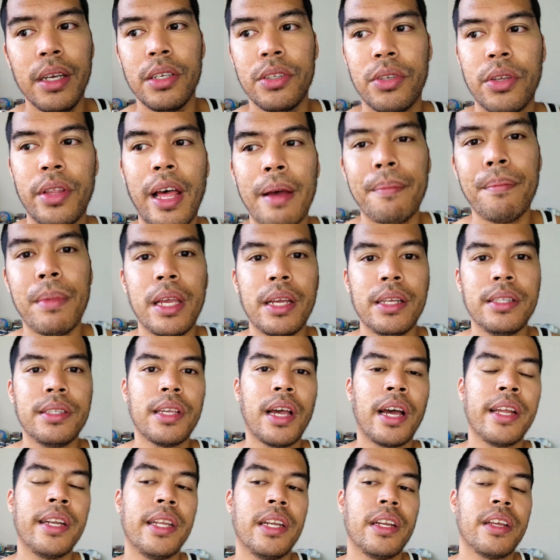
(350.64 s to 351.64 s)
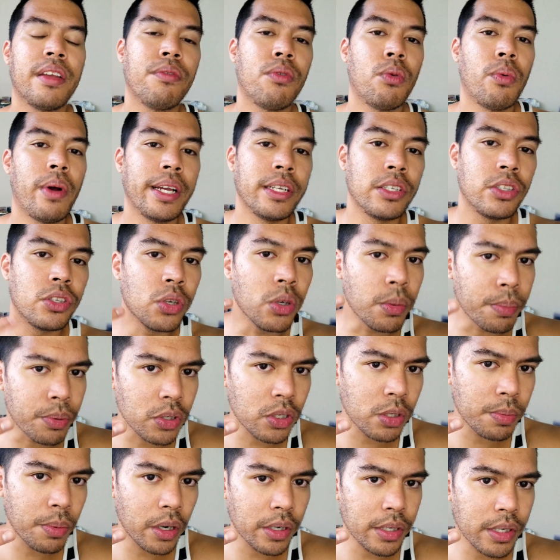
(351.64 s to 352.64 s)
So that means I need to give away 2
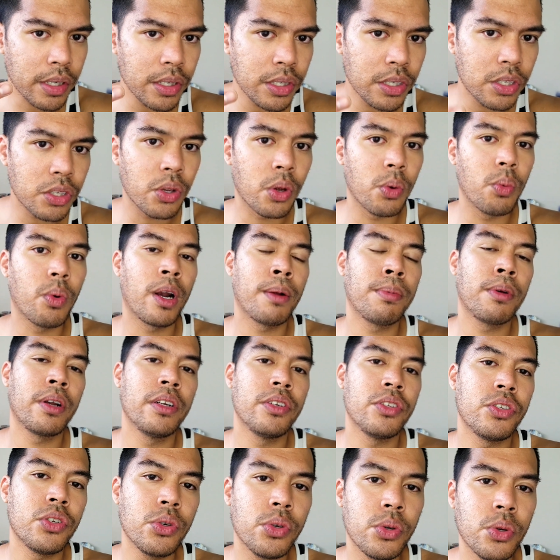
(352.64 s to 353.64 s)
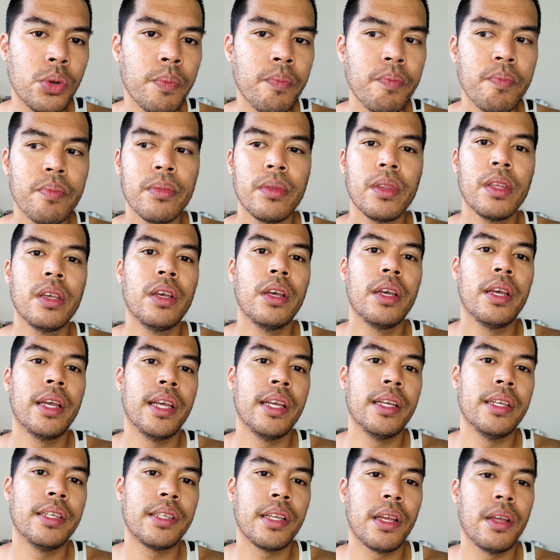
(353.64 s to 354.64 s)
booster boxes. So what I'm gonna do
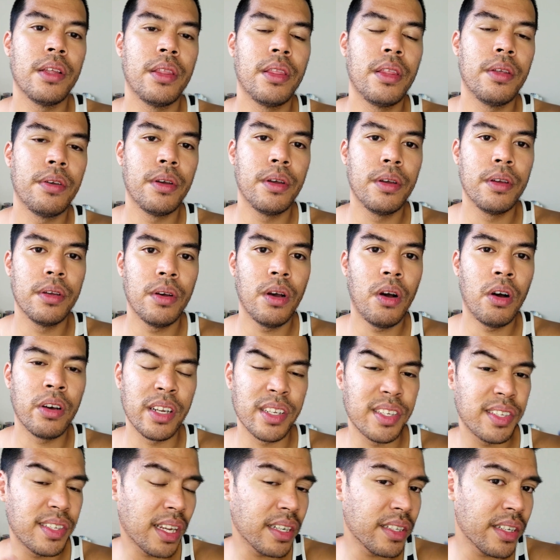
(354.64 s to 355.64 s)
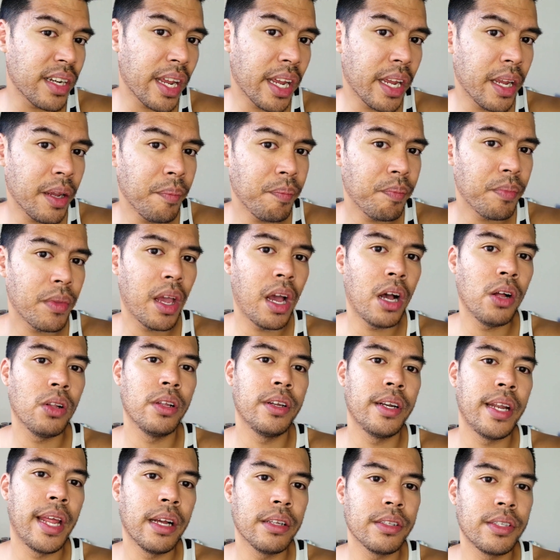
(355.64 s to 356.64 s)
is on a Sunday, I'll
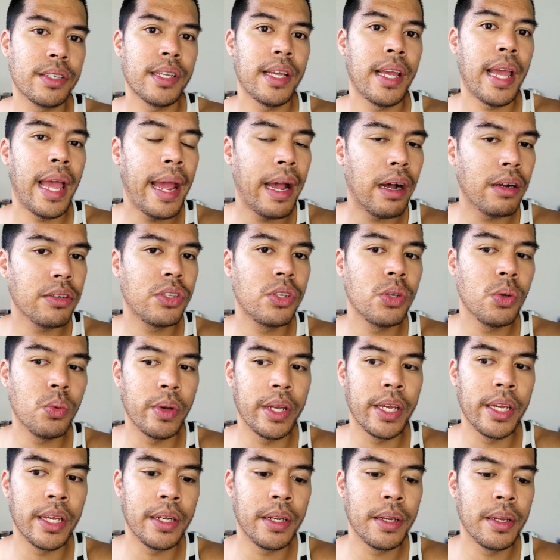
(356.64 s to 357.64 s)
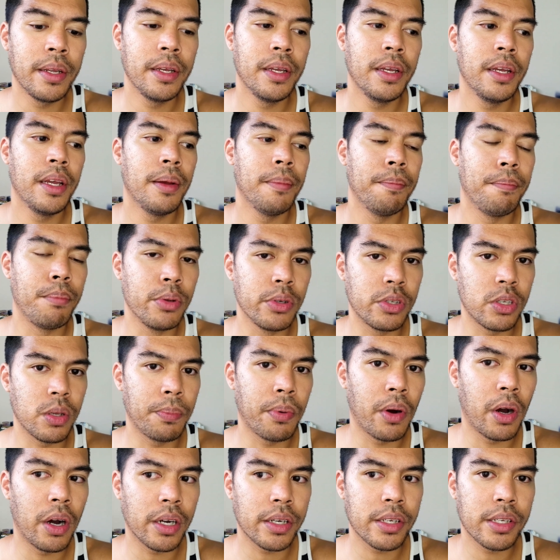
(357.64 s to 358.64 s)
announce how to win booster
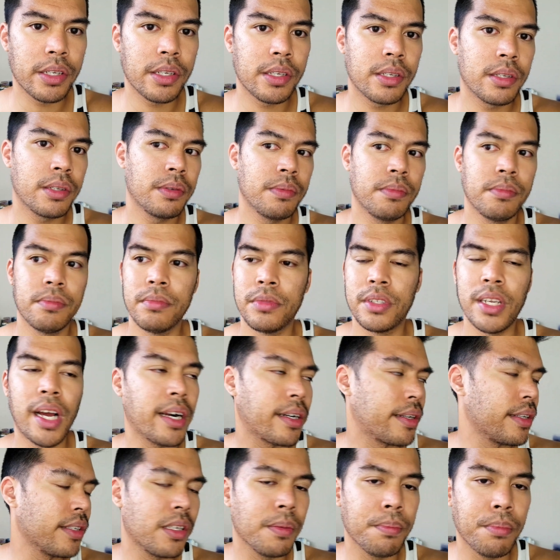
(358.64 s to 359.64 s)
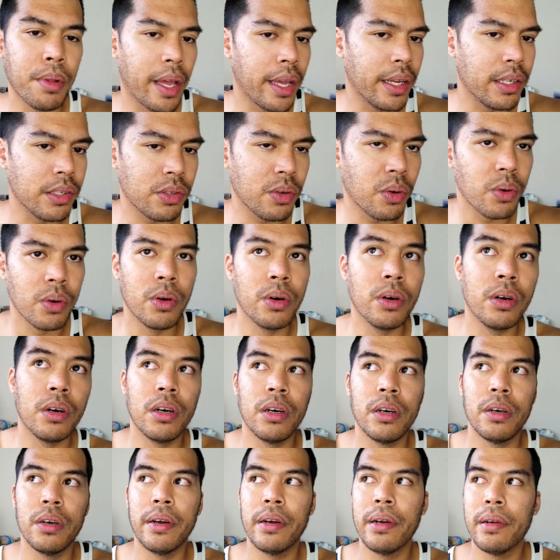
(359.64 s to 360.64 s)
box Darkness Ablaze
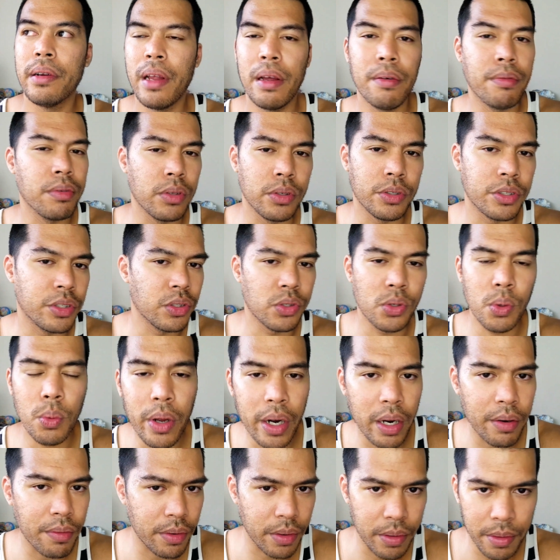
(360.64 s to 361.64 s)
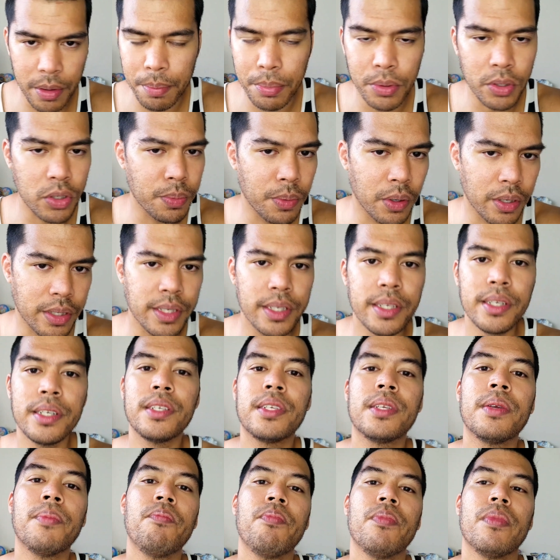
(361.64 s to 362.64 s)
or Evolutions or whatever the booster box
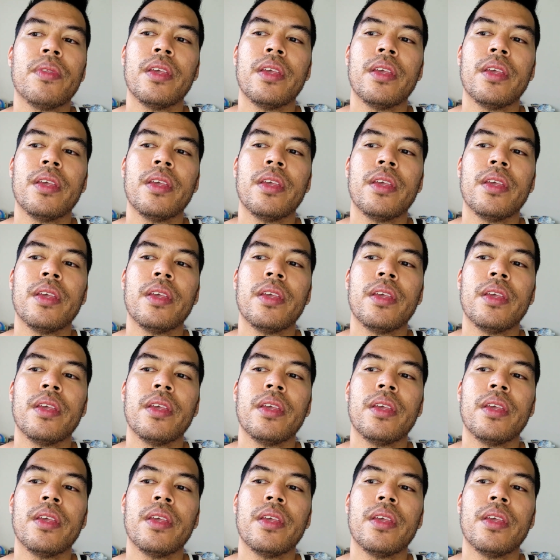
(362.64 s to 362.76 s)
is,